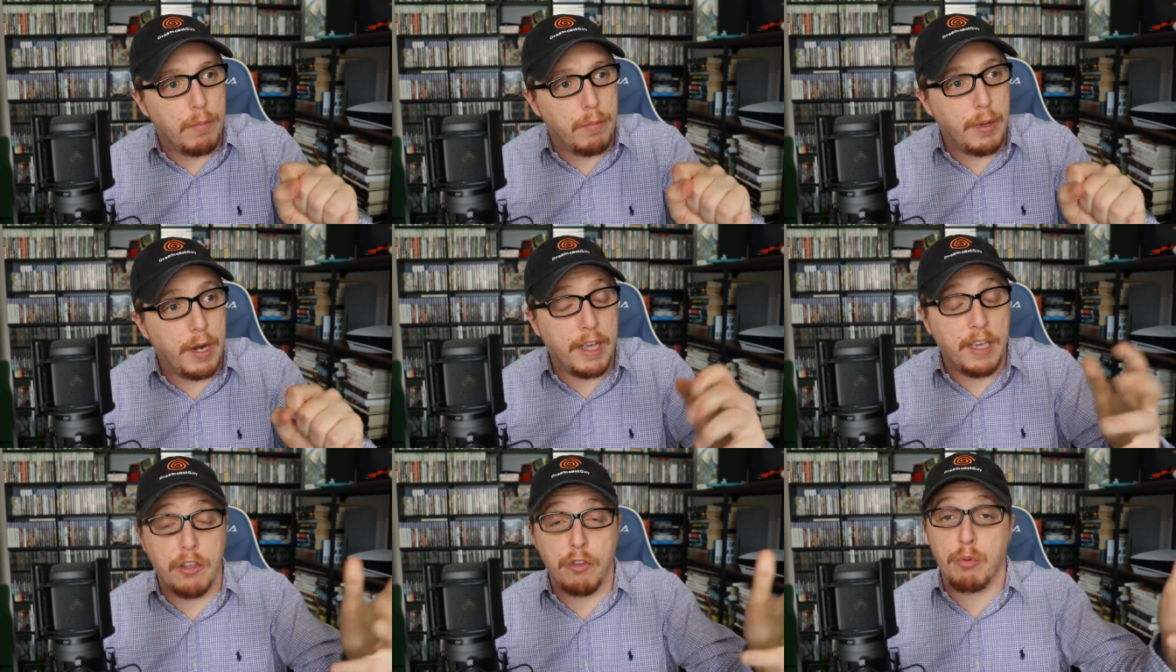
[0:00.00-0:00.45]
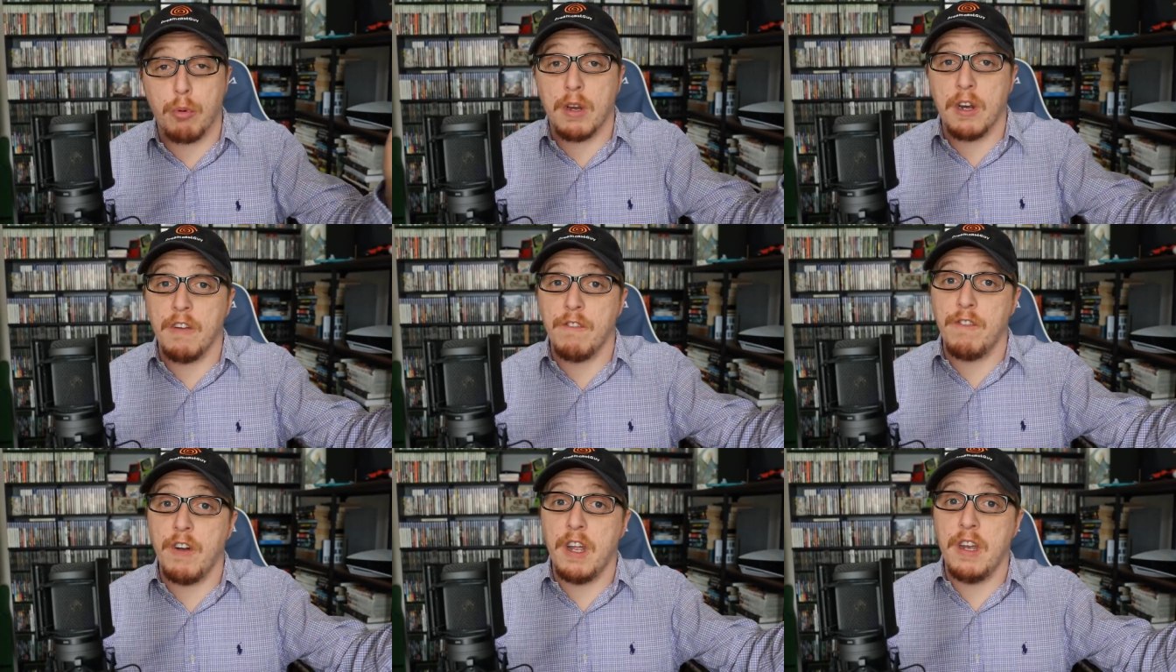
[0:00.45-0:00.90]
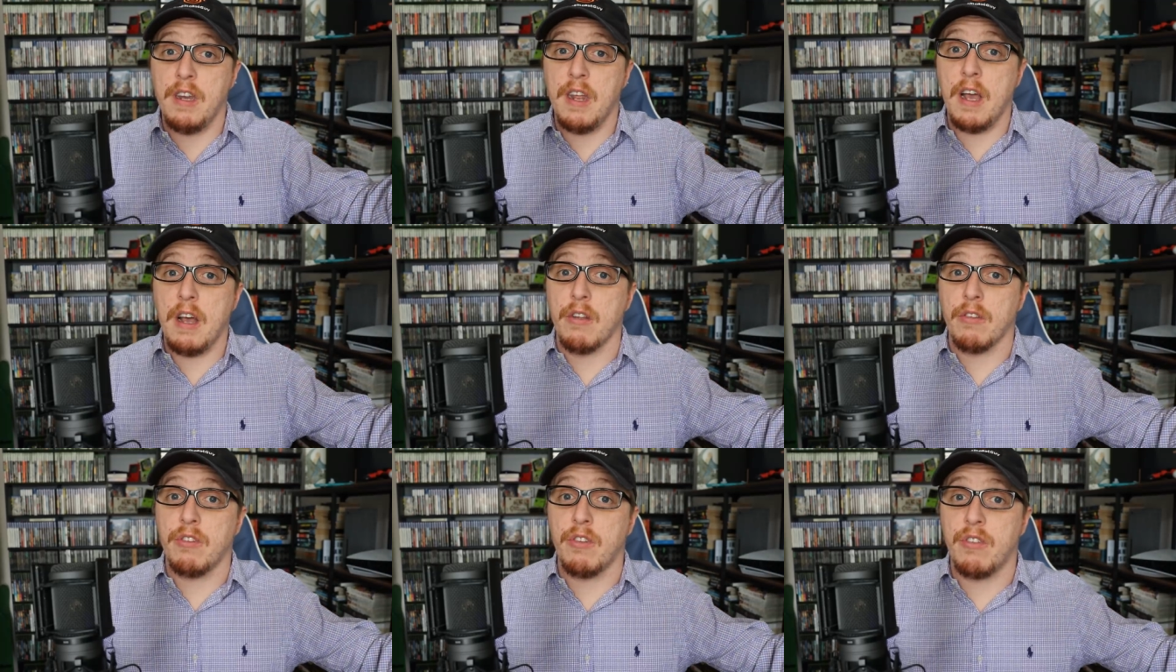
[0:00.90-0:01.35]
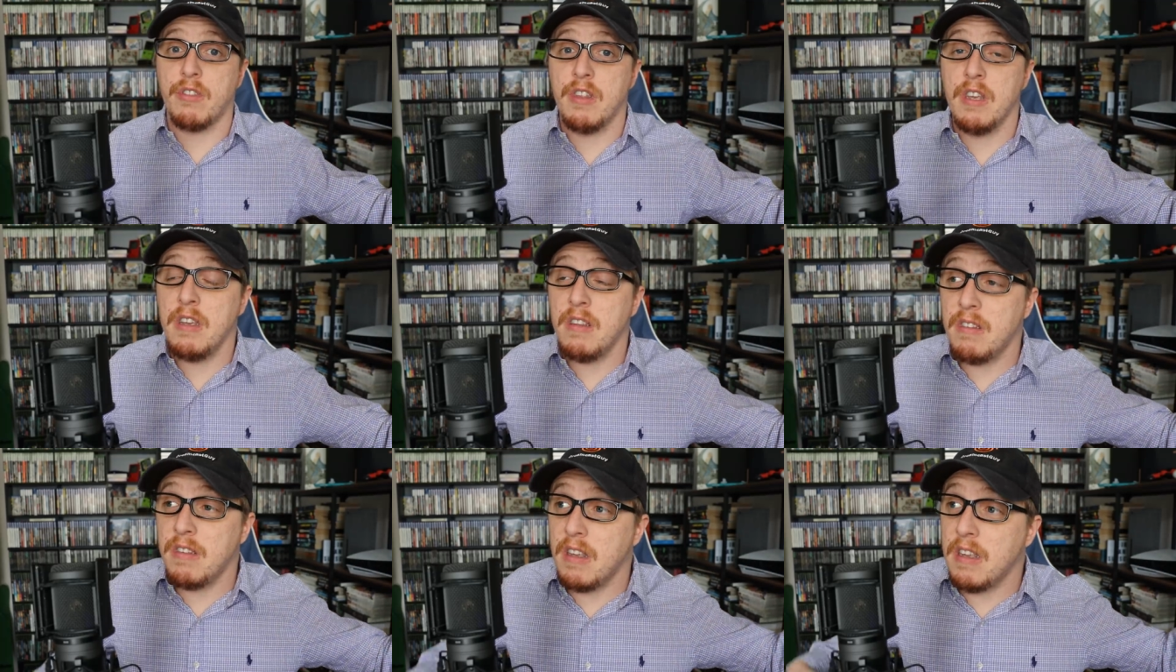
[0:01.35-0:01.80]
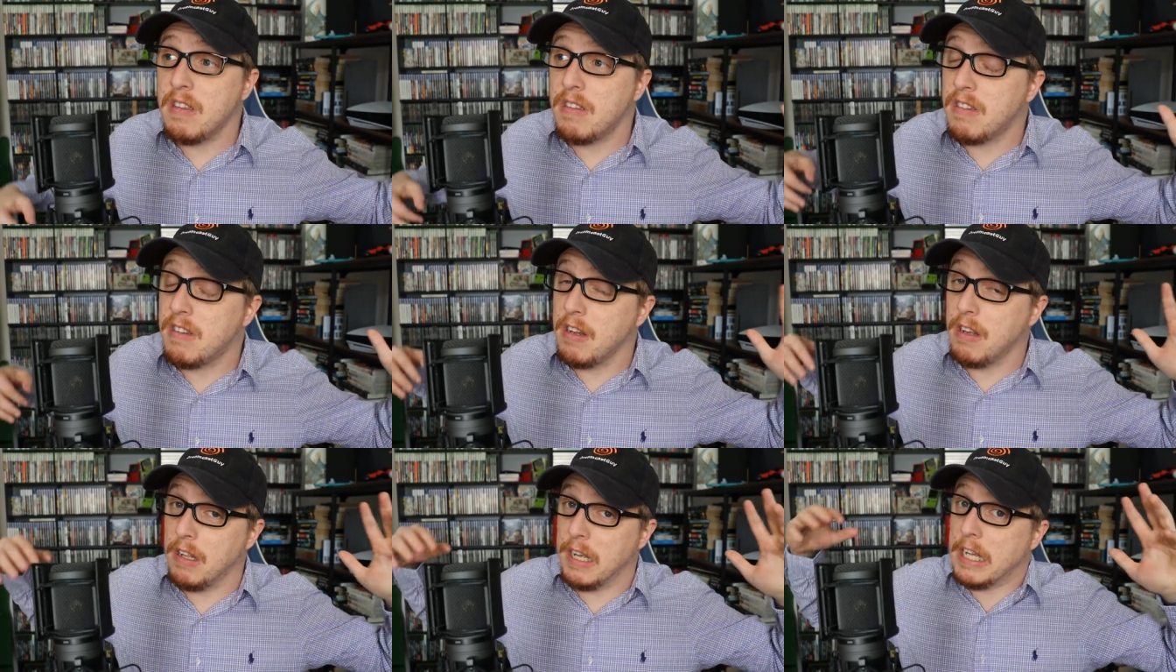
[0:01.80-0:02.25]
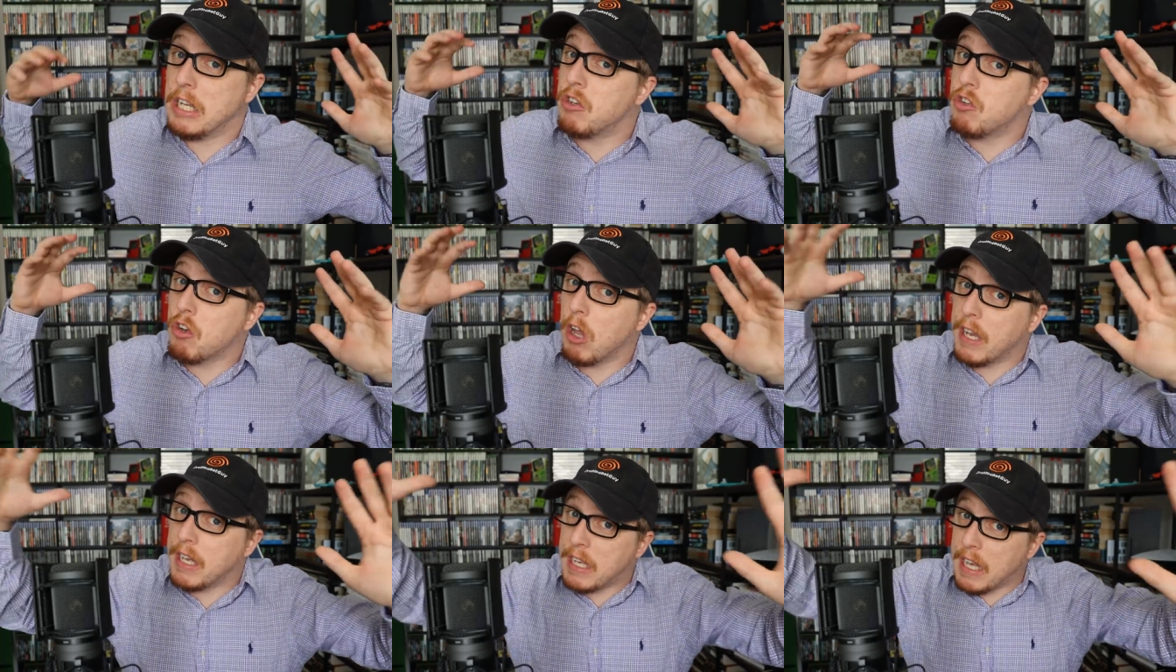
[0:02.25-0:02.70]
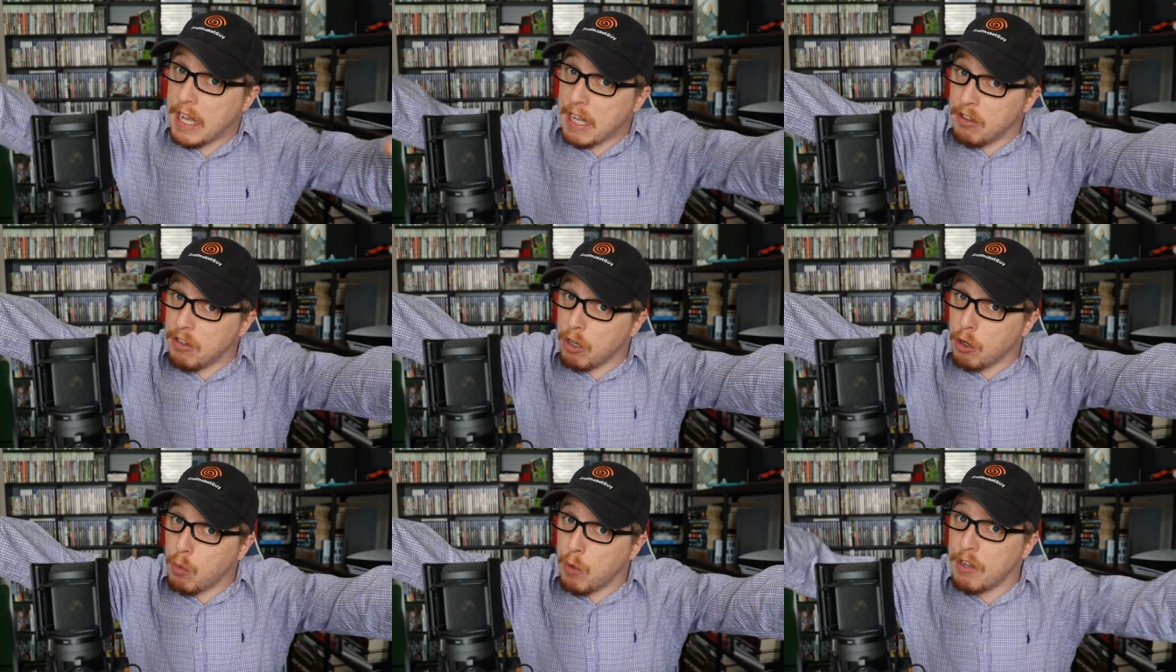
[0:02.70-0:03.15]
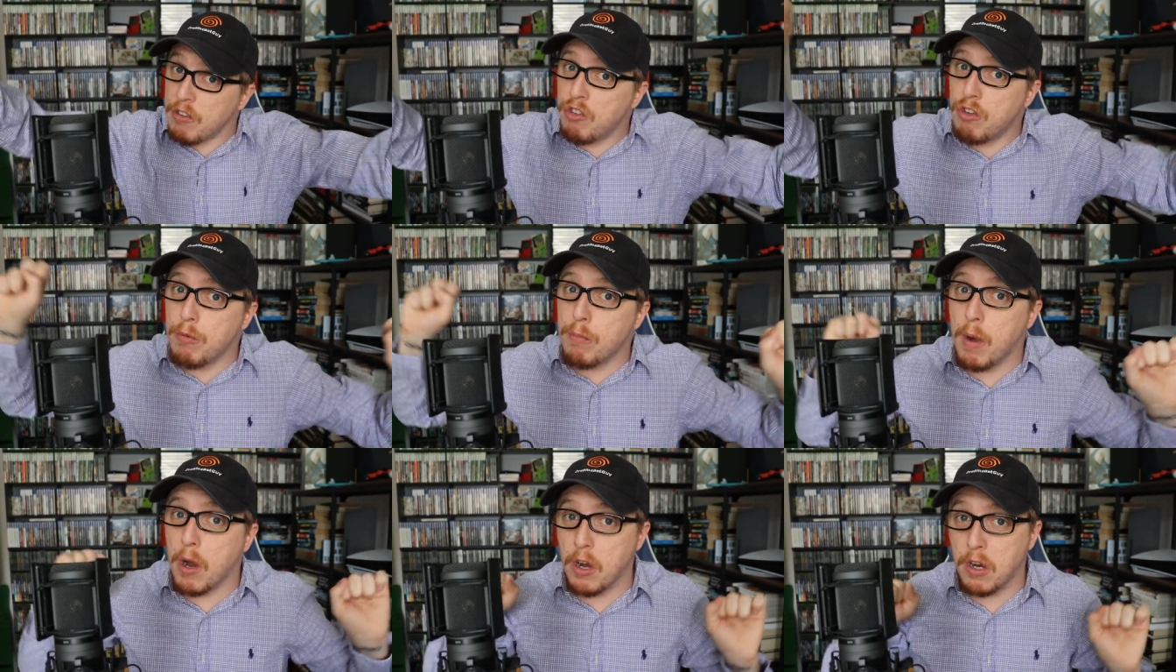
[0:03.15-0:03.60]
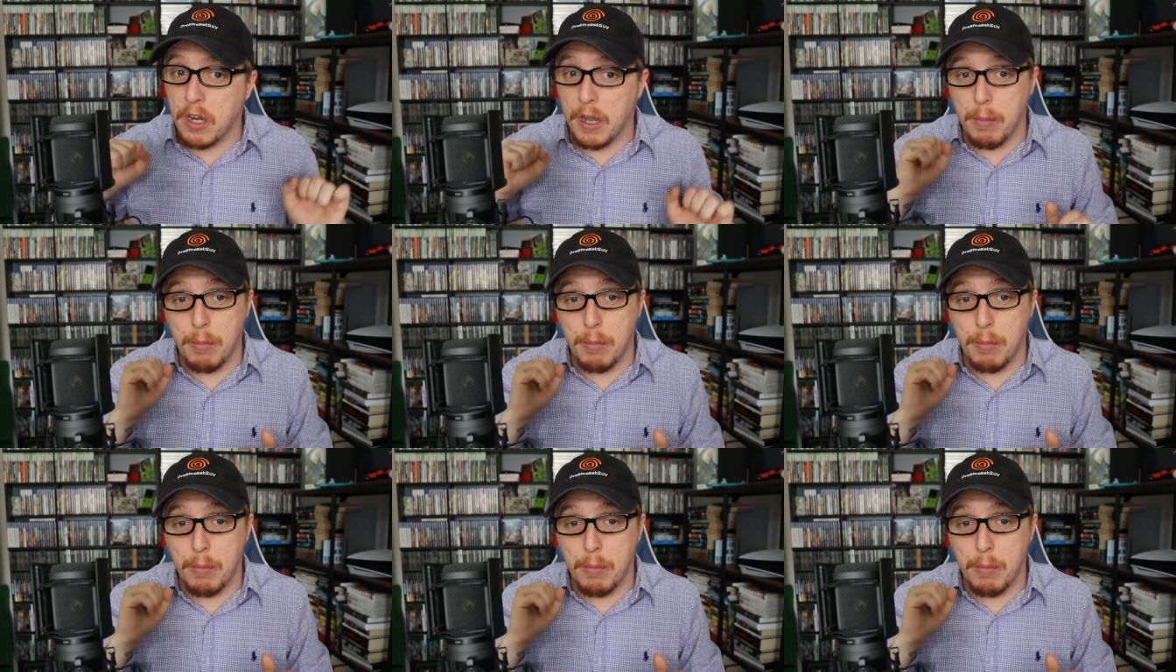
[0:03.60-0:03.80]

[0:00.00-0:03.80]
but I guess we're going to find out. This is still a gigantic question mark.